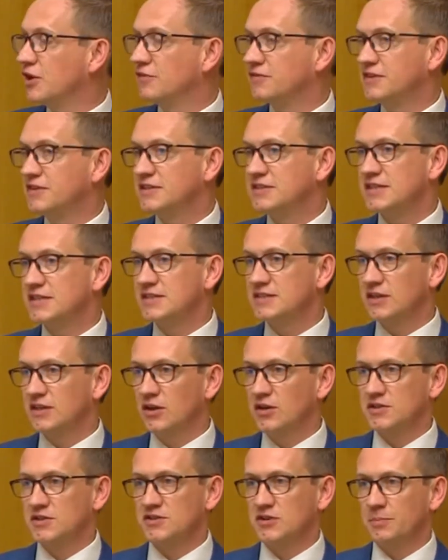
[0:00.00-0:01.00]
This is a
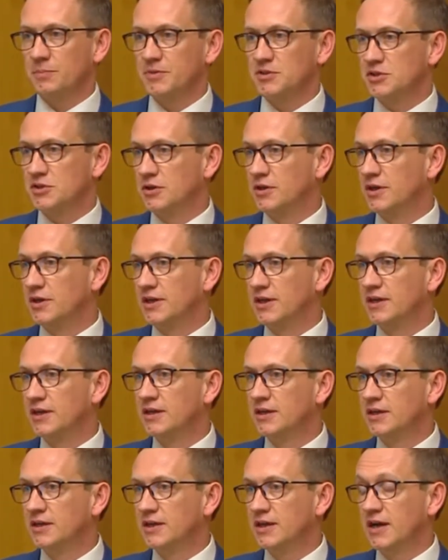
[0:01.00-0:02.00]
lost opportunity,
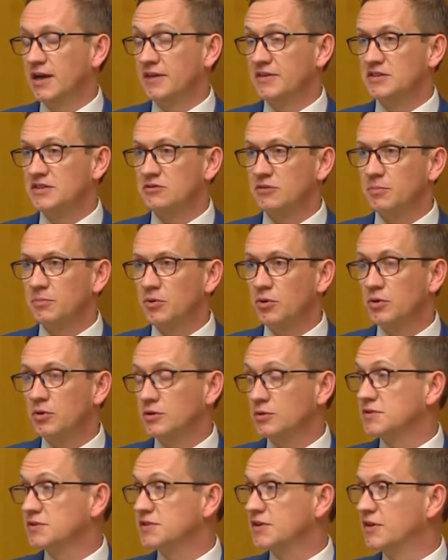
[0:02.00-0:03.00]
this report,
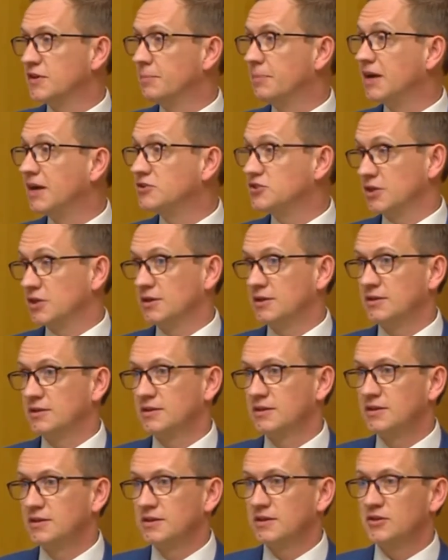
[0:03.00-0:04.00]
and also the budget.
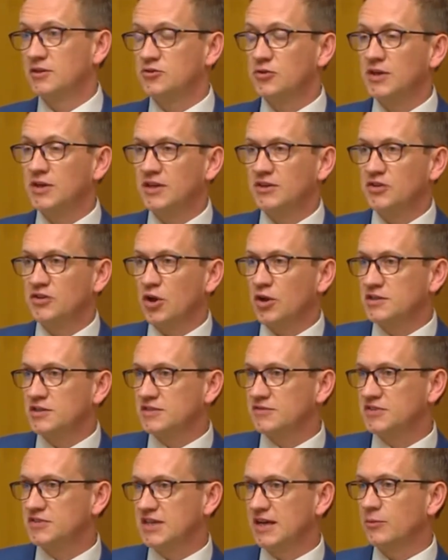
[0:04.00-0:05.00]
$1 trillion
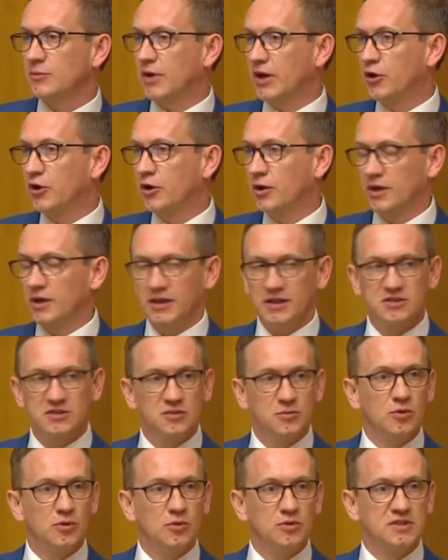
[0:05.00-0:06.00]
of debt we're hurtling
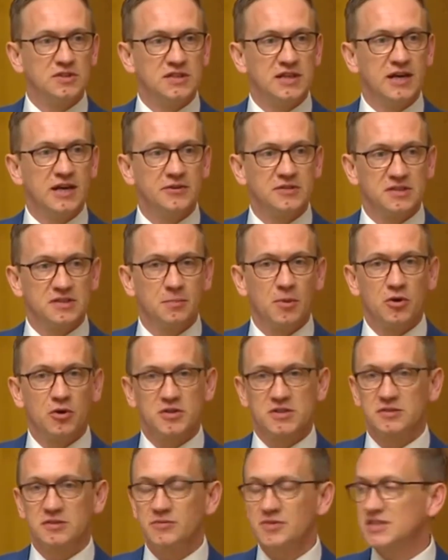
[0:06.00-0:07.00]
towards now as the
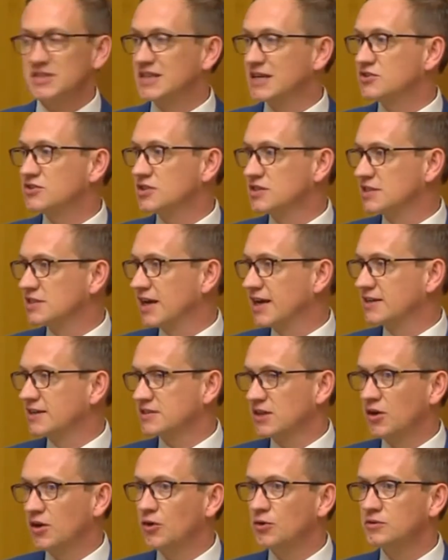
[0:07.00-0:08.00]
Morrison recession takes
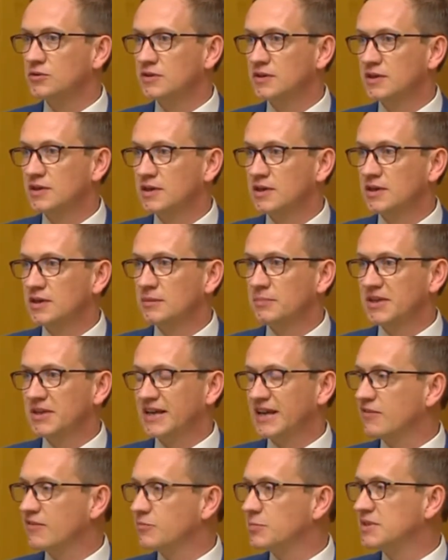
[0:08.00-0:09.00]
hold, but the
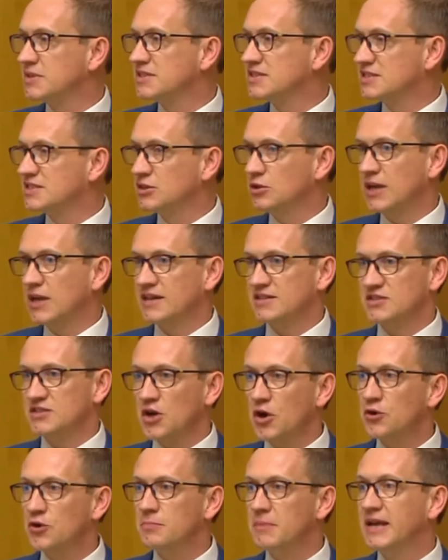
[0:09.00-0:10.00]
government still has
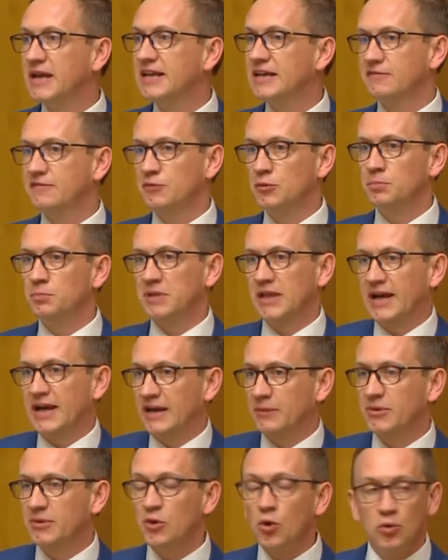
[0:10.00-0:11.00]
no meaningful
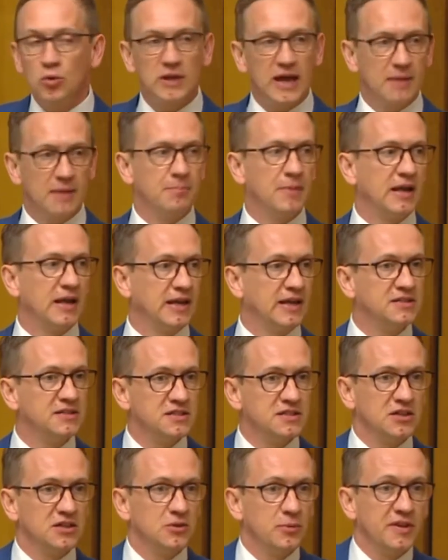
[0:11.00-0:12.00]
plan with all that money to
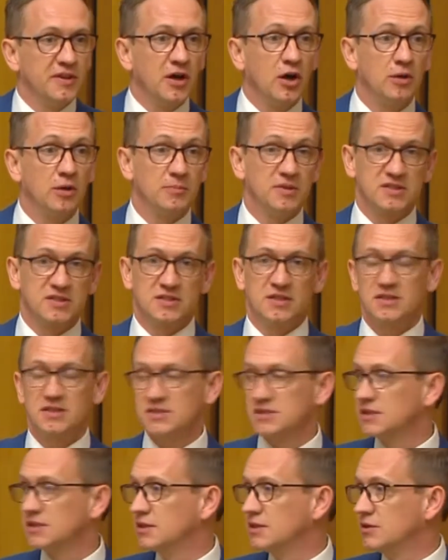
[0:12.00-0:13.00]
deal with
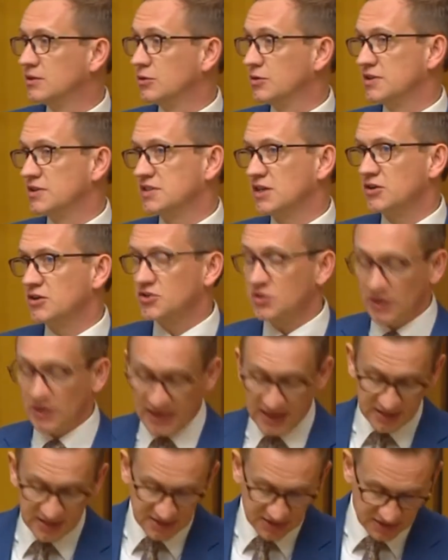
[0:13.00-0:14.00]
homelessness or the social
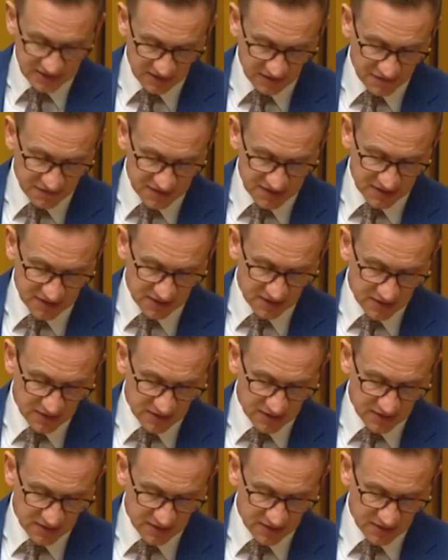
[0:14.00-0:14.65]
housing deficit.